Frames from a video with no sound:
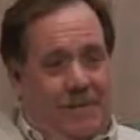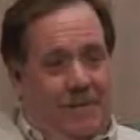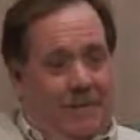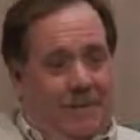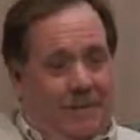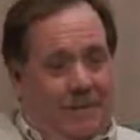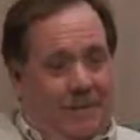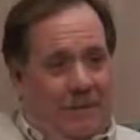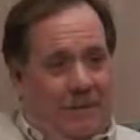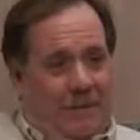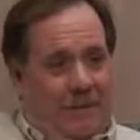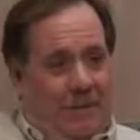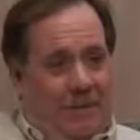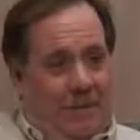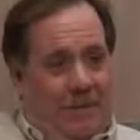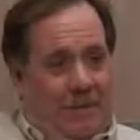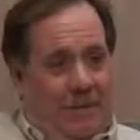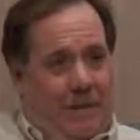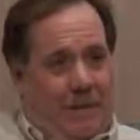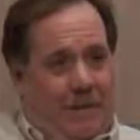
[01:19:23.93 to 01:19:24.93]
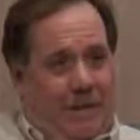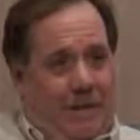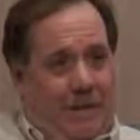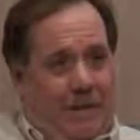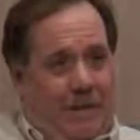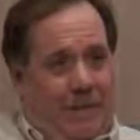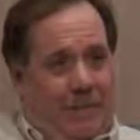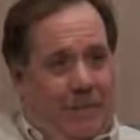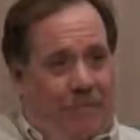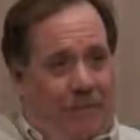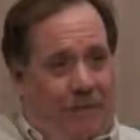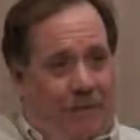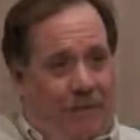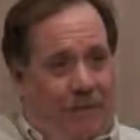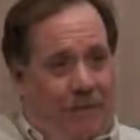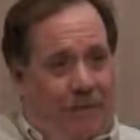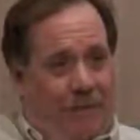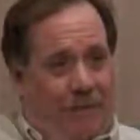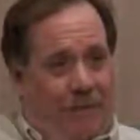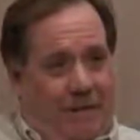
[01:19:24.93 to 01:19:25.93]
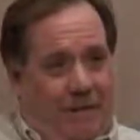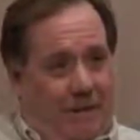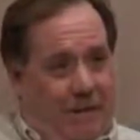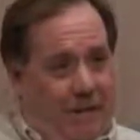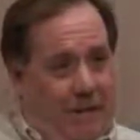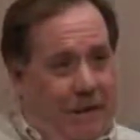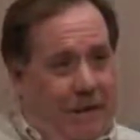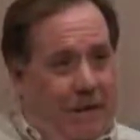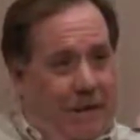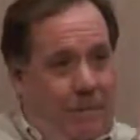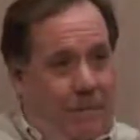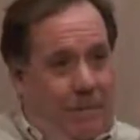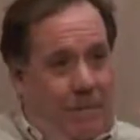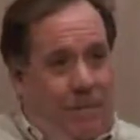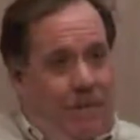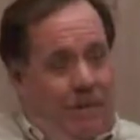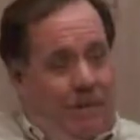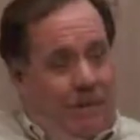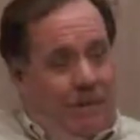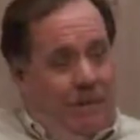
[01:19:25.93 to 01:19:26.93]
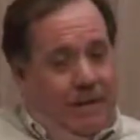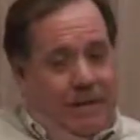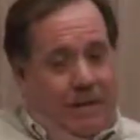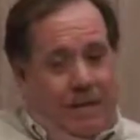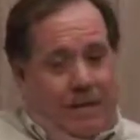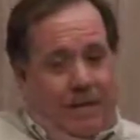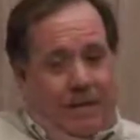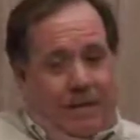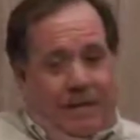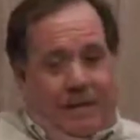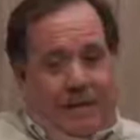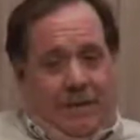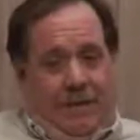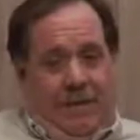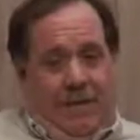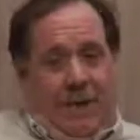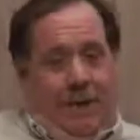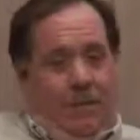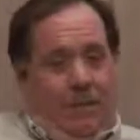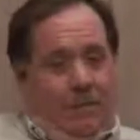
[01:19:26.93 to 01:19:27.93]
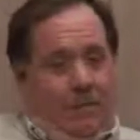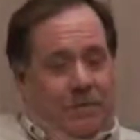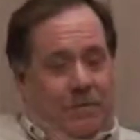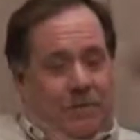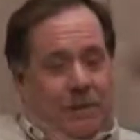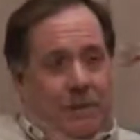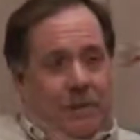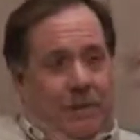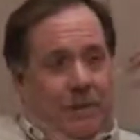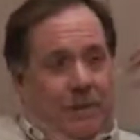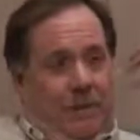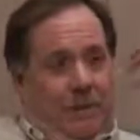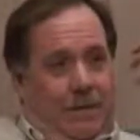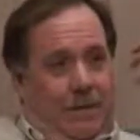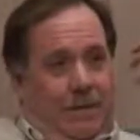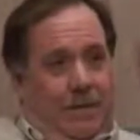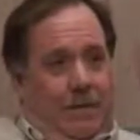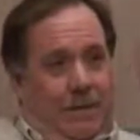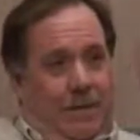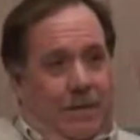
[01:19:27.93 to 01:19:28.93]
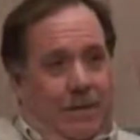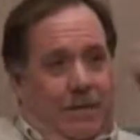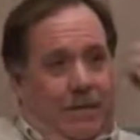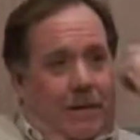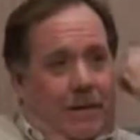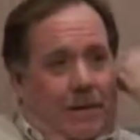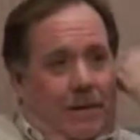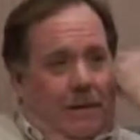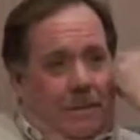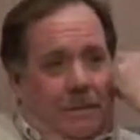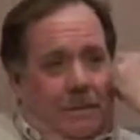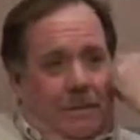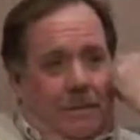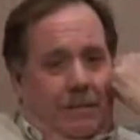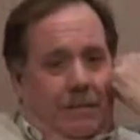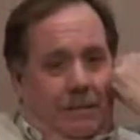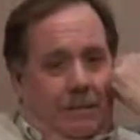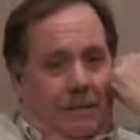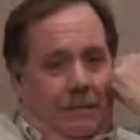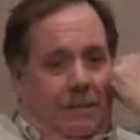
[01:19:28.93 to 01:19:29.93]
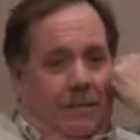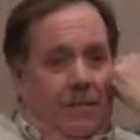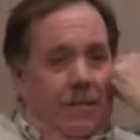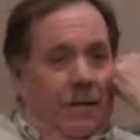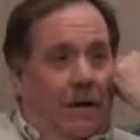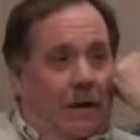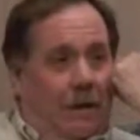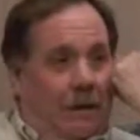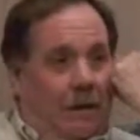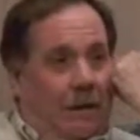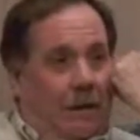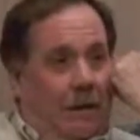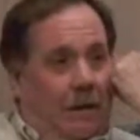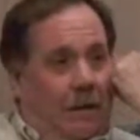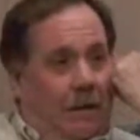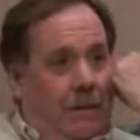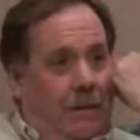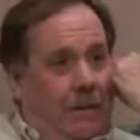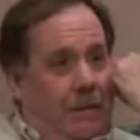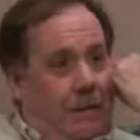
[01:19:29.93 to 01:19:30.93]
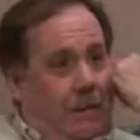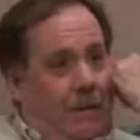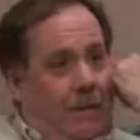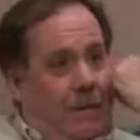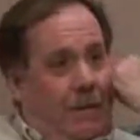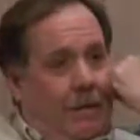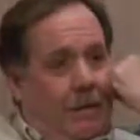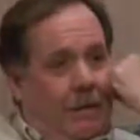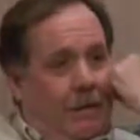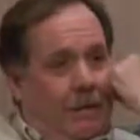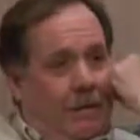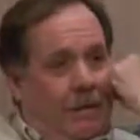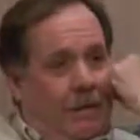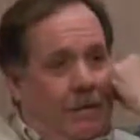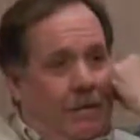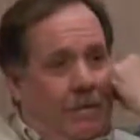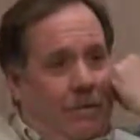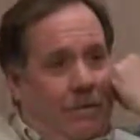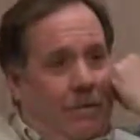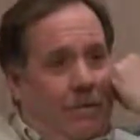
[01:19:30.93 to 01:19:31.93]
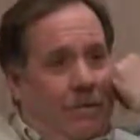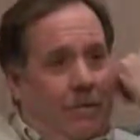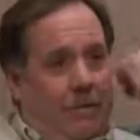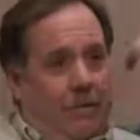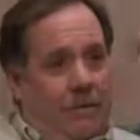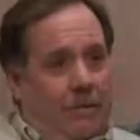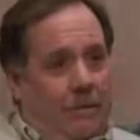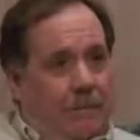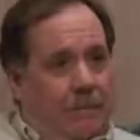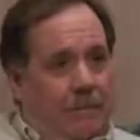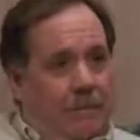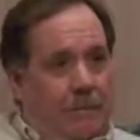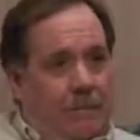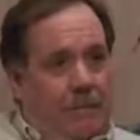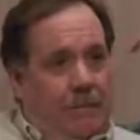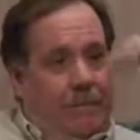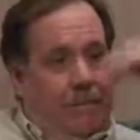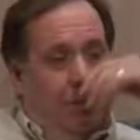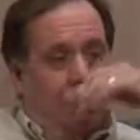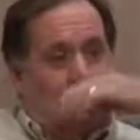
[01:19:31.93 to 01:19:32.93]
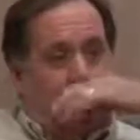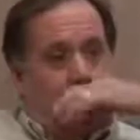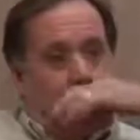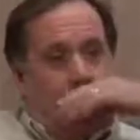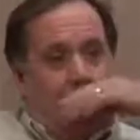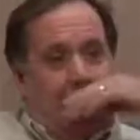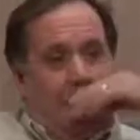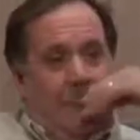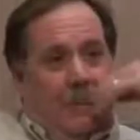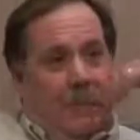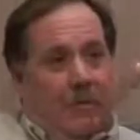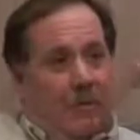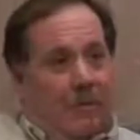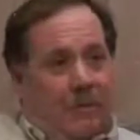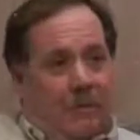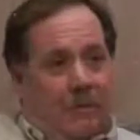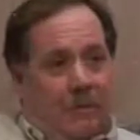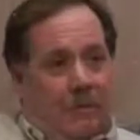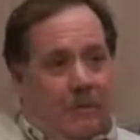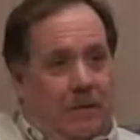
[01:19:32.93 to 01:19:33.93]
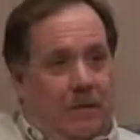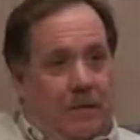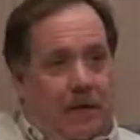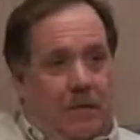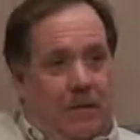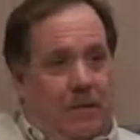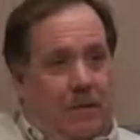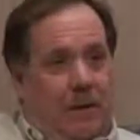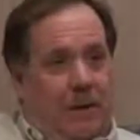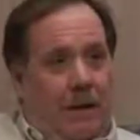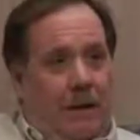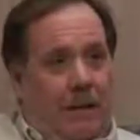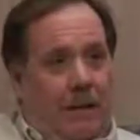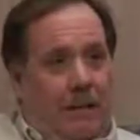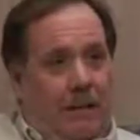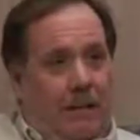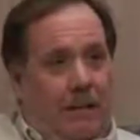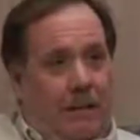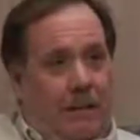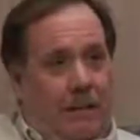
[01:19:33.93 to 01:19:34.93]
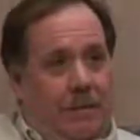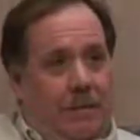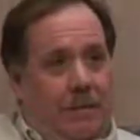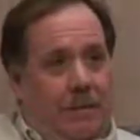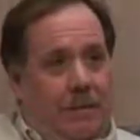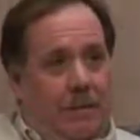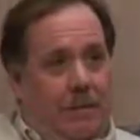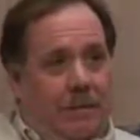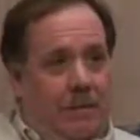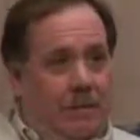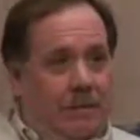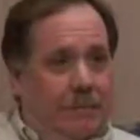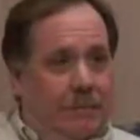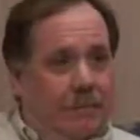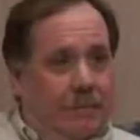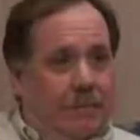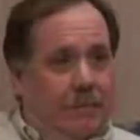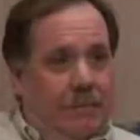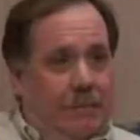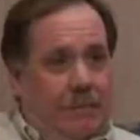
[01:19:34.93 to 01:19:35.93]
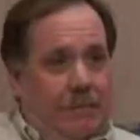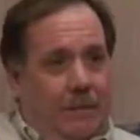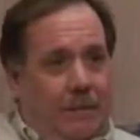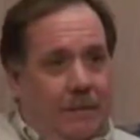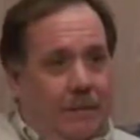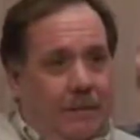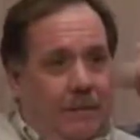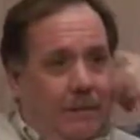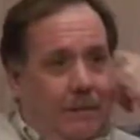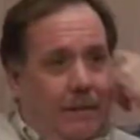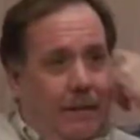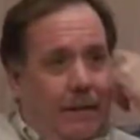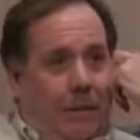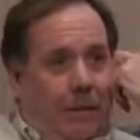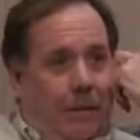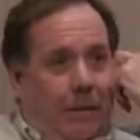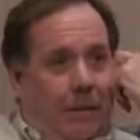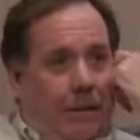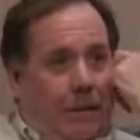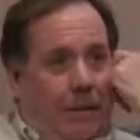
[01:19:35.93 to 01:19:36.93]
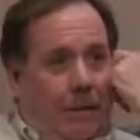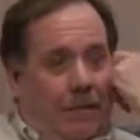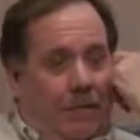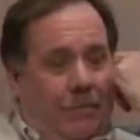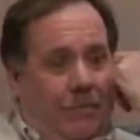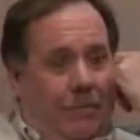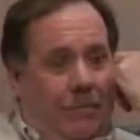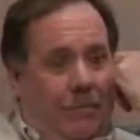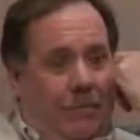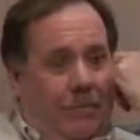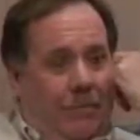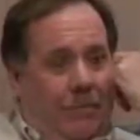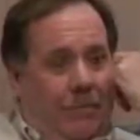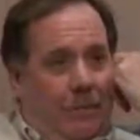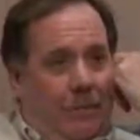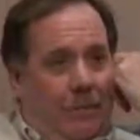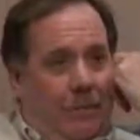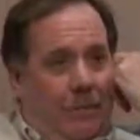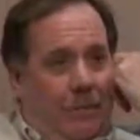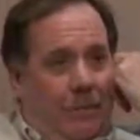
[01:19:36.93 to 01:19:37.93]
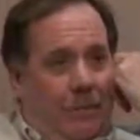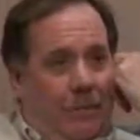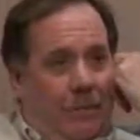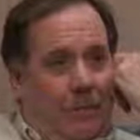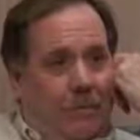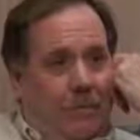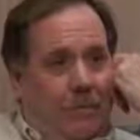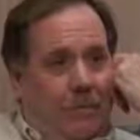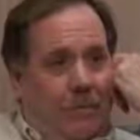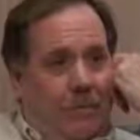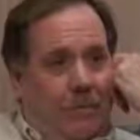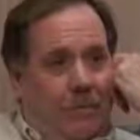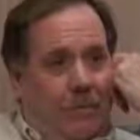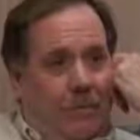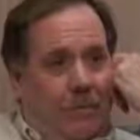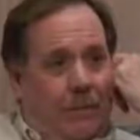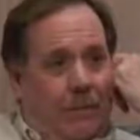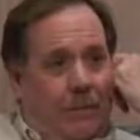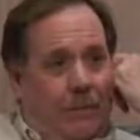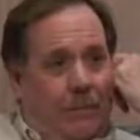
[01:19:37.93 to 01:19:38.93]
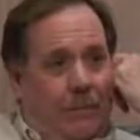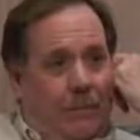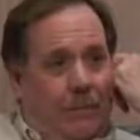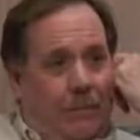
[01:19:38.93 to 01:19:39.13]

and, you know, nobody said Flynn or anything about it, but that was something that, that it just stuck to me. I mean, here's a union that, you know, got to talk to the top guy, and you know, he he empathized, you know, what was going on there.